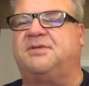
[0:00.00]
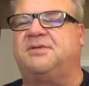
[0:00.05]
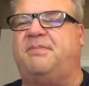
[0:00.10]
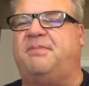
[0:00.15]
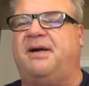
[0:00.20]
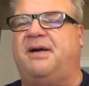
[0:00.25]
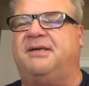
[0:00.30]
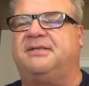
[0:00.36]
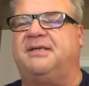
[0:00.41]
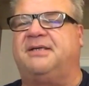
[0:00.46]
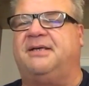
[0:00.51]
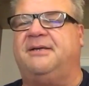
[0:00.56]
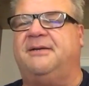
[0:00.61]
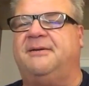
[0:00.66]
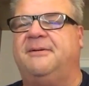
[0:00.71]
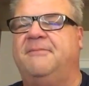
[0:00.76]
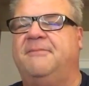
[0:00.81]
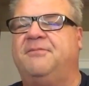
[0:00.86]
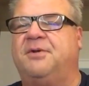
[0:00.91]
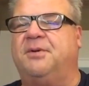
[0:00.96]
From Sparta.
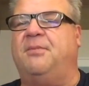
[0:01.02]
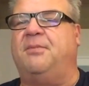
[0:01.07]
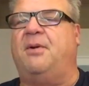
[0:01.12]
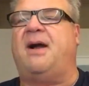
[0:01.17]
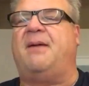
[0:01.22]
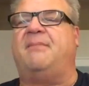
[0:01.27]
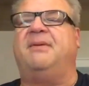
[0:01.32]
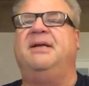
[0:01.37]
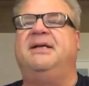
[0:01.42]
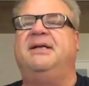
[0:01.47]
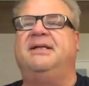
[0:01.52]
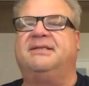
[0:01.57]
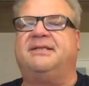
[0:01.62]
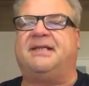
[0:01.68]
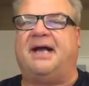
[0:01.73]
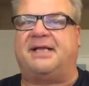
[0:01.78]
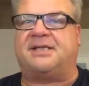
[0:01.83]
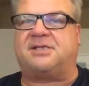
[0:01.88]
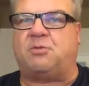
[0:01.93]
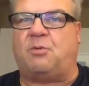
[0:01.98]
Your mom.
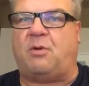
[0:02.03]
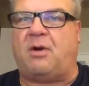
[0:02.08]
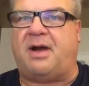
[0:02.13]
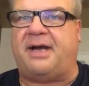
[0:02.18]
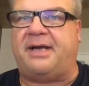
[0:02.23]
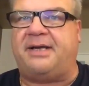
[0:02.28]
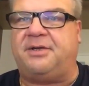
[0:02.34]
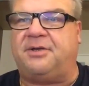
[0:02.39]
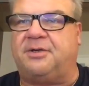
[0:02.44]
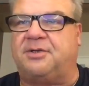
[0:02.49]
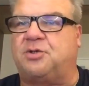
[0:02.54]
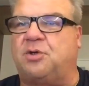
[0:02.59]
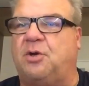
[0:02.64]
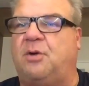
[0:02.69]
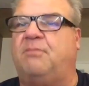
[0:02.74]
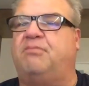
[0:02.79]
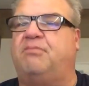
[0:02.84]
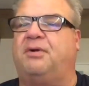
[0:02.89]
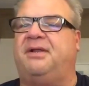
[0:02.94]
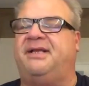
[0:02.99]
That's why you're so
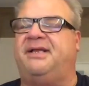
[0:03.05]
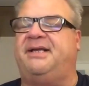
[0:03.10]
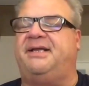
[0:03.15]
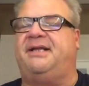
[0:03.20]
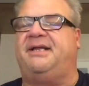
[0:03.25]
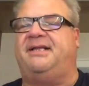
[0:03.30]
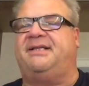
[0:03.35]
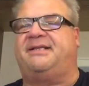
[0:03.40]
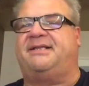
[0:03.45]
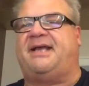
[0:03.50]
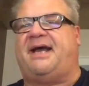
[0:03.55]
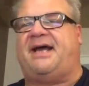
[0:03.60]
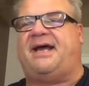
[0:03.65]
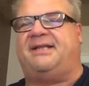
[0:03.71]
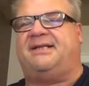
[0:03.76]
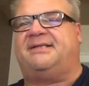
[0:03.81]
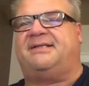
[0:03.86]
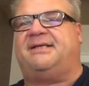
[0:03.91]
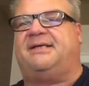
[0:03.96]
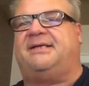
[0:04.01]
brilliant and
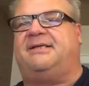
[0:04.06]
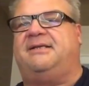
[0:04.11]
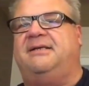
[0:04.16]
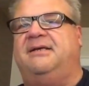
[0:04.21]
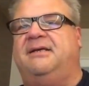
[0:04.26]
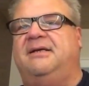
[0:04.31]
talented.